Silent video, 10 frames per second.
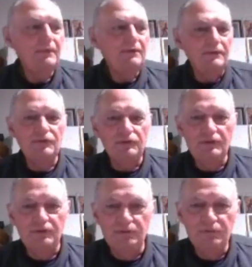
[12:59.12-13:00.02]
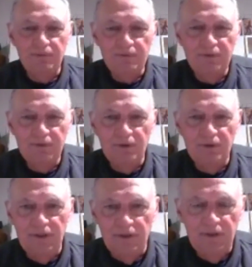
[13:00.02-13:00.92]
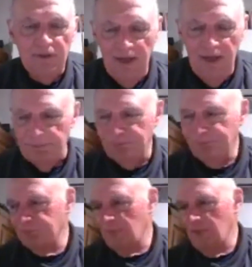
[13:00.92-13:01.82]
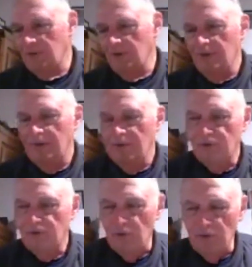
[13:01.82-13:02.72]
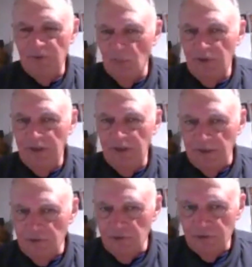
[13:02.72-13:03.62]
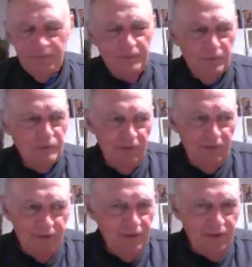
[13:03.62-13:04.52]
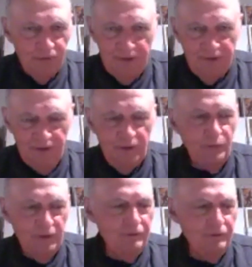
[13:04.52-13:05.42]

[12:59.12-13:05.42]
listen to, the end of the game. So in between innings, 7th inning or 8th inning, whatever it